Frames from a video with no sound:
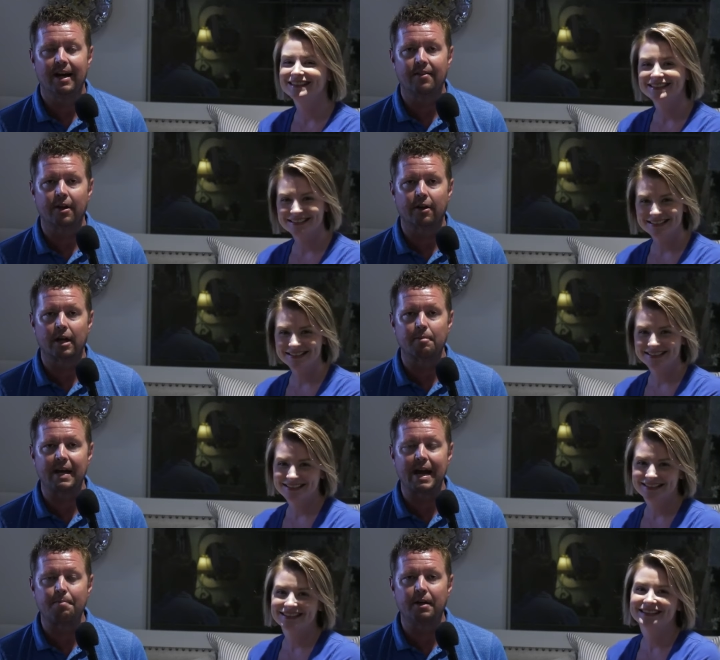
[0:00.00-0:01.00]
Speaker 1: uh, that are going to be
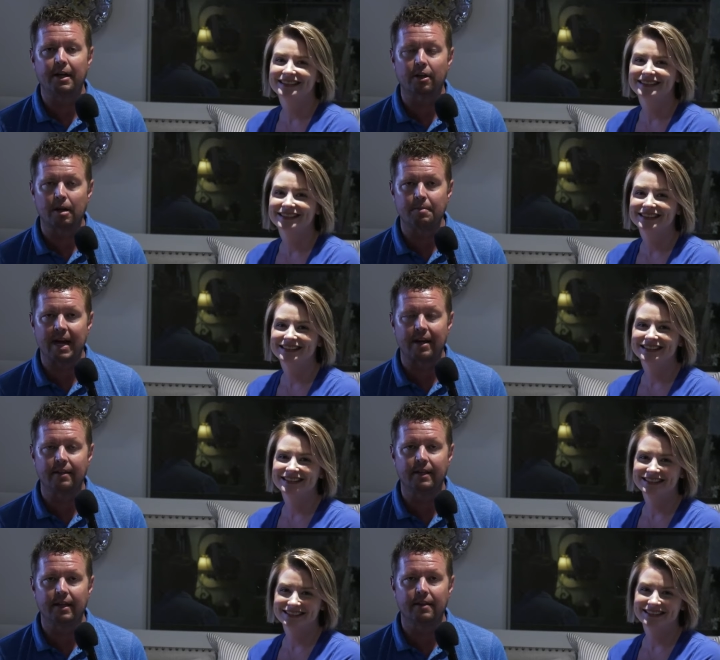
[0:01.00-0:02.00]
happening here. Come down
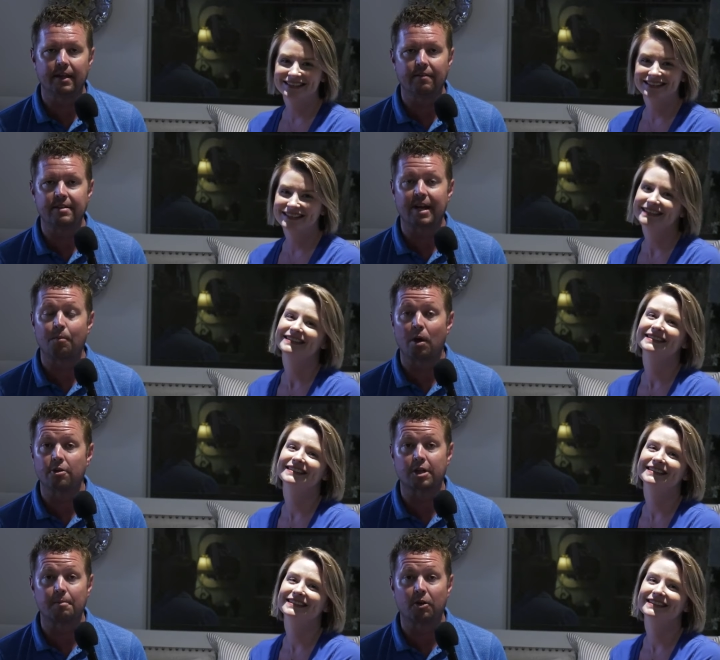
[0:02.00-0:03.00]
in the in the evening time.
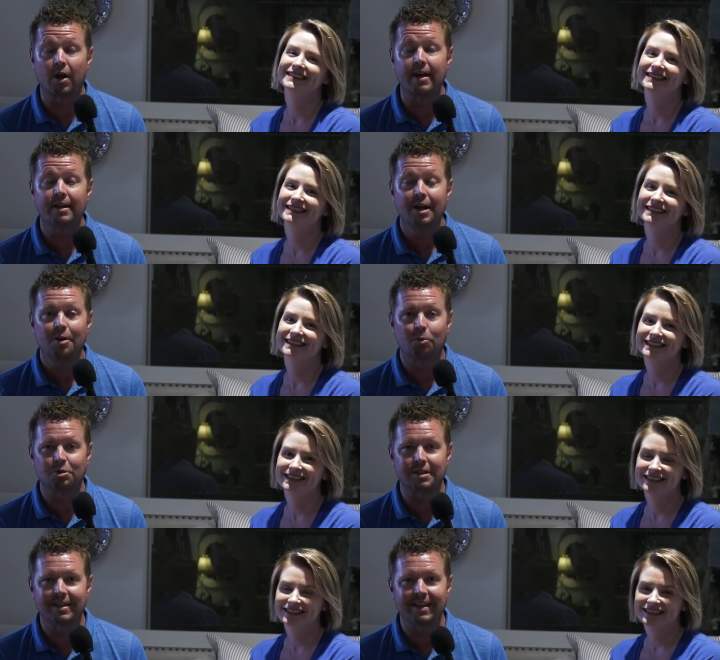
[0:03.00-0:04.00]
Weather's going to be great. We'll
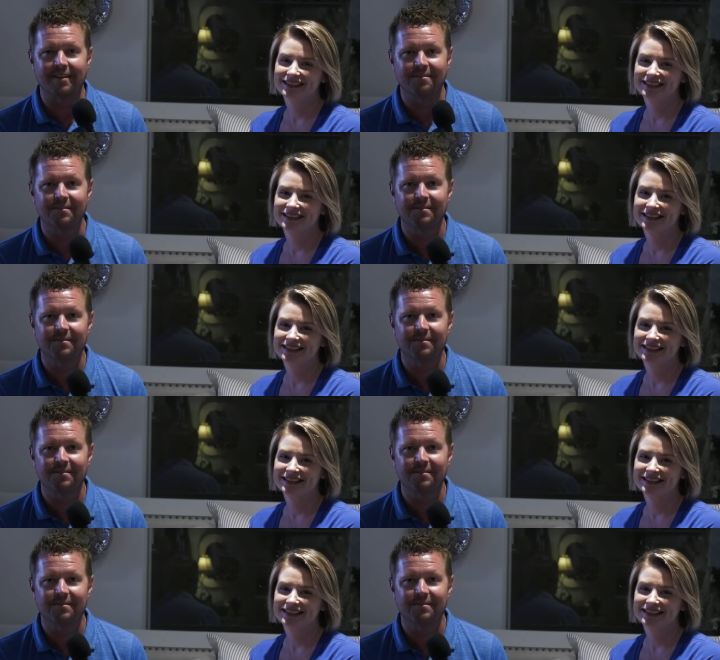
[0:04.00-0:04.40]
see you then.